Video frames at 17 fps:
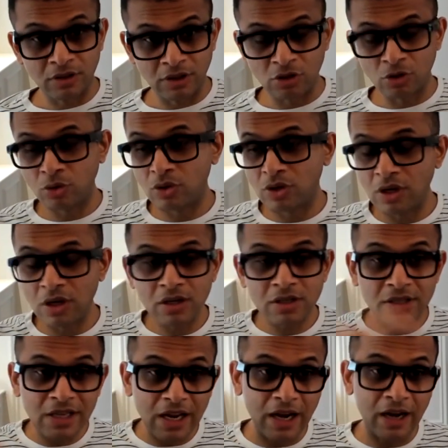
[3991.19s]
issue, here
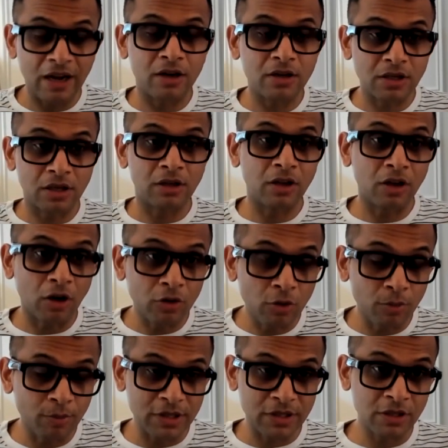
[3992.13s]
is the end result,
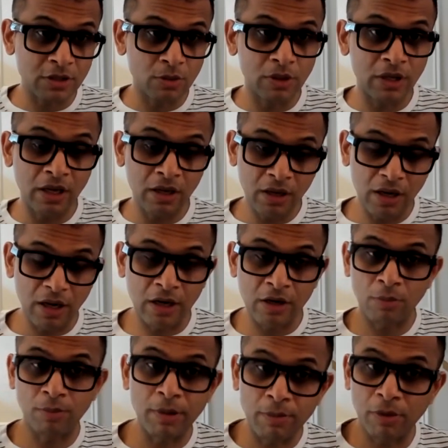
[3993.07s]
how your business will gain
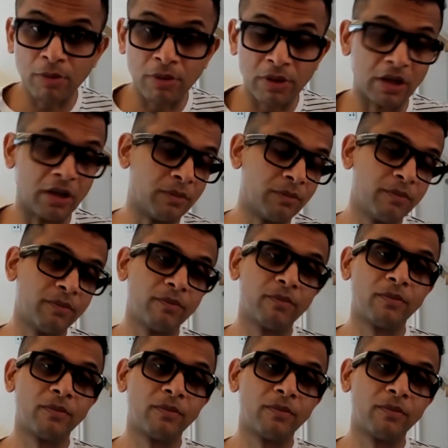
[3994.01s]
and your people will gain.